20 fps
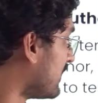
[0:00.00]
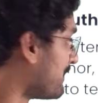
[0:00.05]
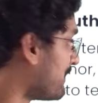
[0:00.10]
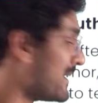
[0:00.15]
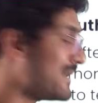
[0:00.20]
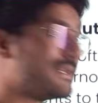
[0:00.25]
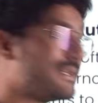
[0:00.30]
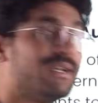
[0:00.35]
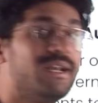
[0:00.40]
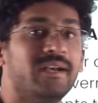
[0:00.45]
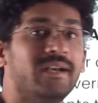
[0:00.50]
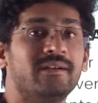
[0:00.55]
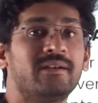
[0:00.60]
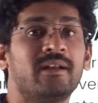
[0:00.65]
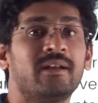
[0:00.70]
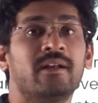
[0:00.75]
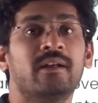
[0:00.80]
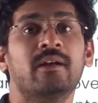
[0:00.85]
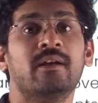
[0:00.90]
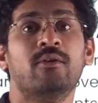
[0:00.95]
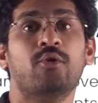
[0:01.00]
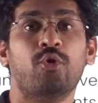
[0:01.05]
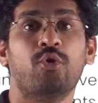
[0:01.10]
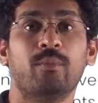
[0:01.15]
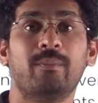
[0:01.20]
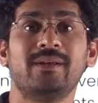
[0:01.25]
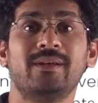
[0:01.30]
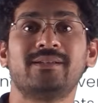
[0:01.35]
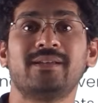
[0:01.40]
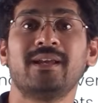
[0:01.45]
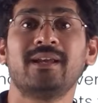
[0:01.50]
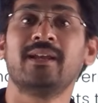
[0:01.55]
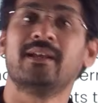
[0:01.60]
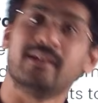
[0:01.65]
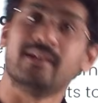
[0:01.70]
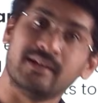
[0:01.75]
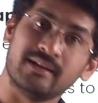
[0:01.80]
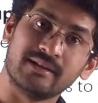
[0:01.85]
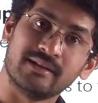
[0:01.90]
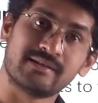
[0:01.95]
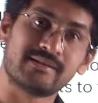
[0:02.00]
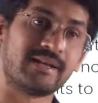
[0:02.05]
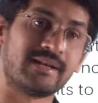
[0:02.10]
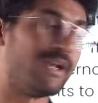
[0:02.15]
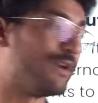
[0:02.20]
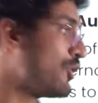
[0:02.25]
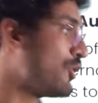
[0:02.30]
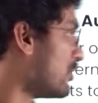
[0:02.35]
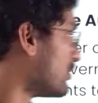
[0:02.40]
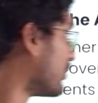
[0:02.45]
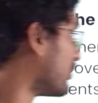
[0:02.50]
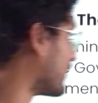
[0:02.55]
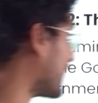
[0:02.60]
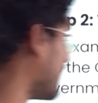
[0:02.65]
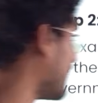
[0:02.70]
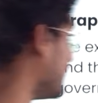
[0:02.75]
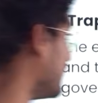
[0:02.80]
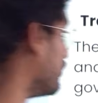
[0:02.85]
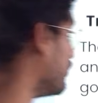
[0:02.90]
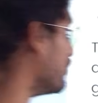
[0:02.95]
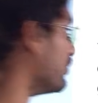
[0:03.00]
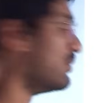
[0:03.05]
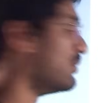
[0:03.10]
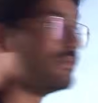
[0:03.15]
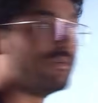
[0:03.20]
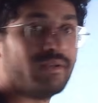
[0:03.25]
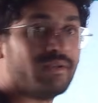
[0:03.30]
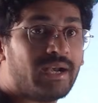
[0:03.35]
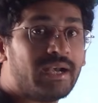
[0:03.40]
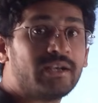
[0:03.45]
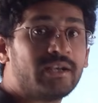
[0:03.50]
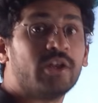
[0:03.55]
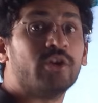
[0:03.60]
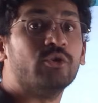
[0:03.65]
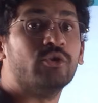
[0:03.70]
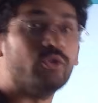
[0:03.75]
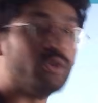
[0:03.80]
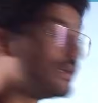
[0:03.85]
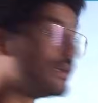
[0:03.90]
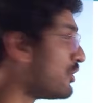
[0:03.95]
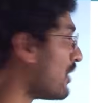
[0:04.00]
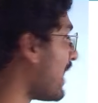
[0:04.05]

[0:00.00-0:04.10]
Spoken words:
president, OBC, state also can do, right? You need